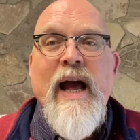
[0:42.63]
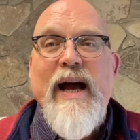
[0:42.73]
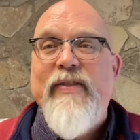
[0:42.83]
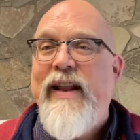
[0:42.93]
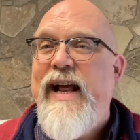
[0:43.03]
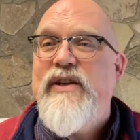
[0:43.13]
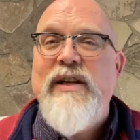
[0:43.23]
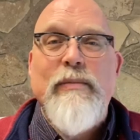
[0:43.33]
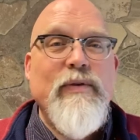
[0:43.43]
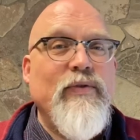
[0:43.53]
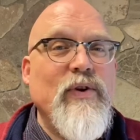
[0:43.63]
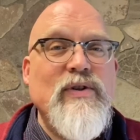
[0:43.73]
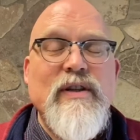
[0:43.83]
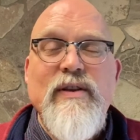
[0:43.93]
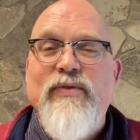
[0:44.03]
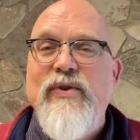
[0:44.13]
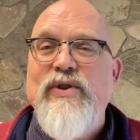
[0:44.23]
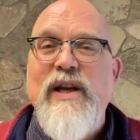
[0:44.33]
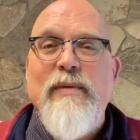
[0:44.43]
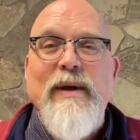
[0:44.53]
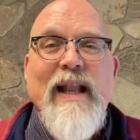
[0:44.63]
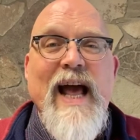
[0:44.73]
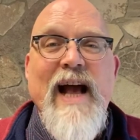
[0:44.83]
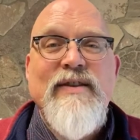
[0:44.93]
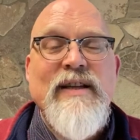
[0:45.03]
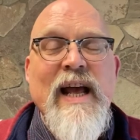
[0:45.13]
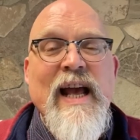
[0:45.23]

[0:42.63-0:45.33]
The last shall be first and the first shall be last.